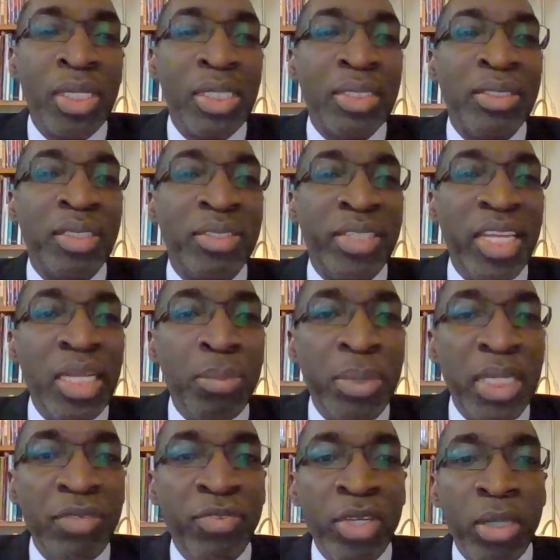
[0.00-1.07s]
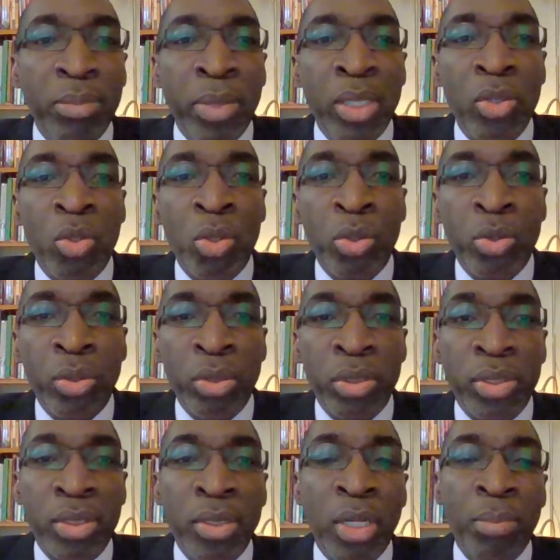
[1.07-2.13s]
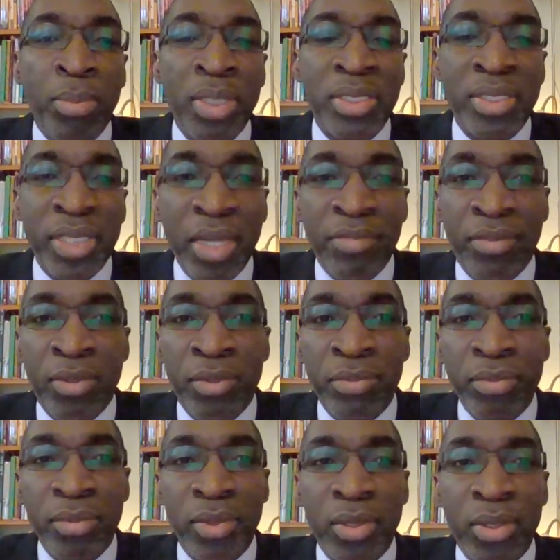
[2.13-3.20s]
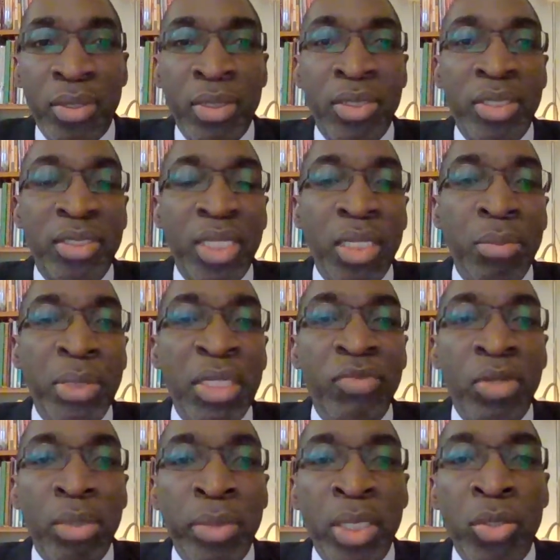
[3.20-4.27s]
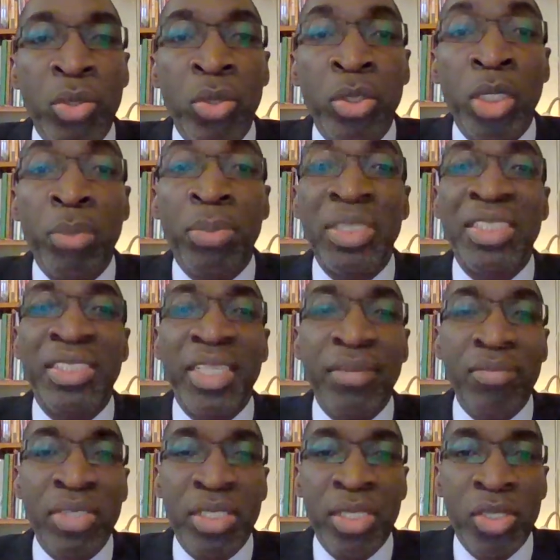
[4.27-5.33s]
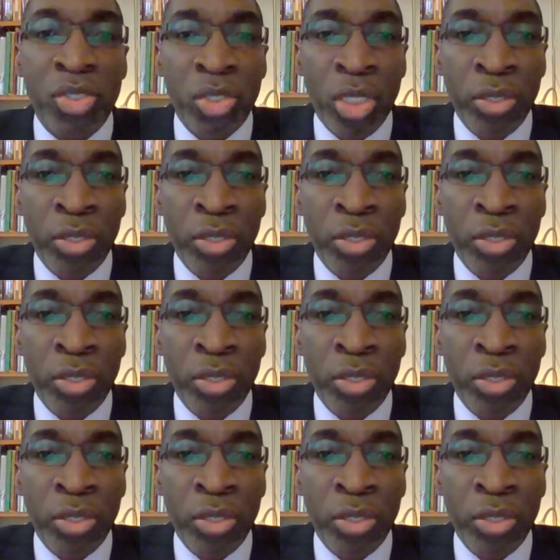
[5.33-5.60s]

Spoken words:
Sustainable Development Goals number 7, the Sustainable Development Goal number 17,